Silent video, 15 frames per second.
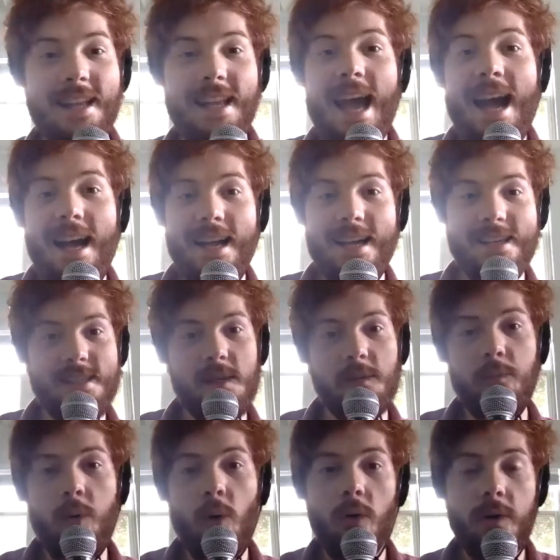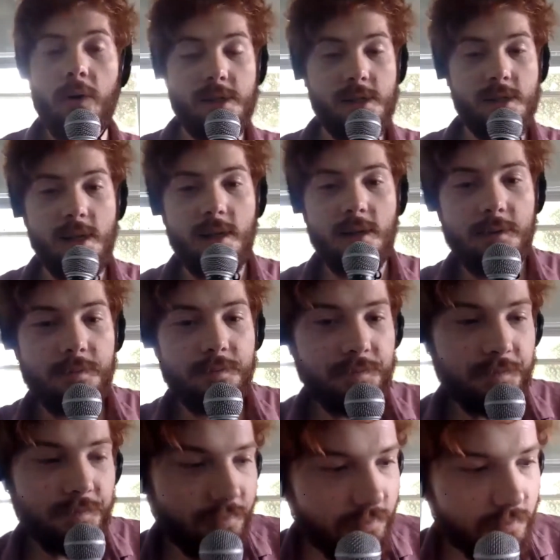guys and boys. And guys and
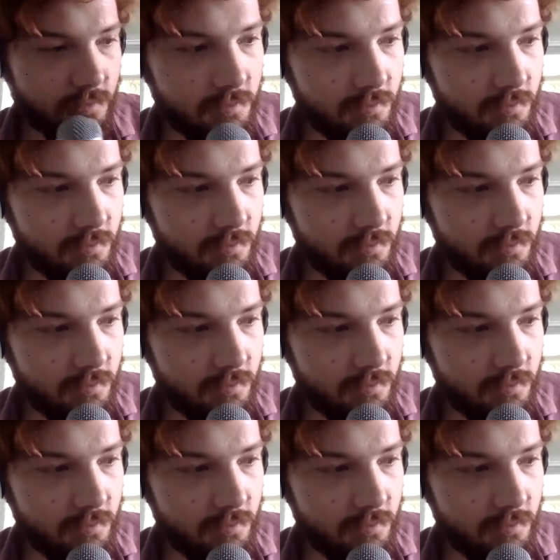boys. Who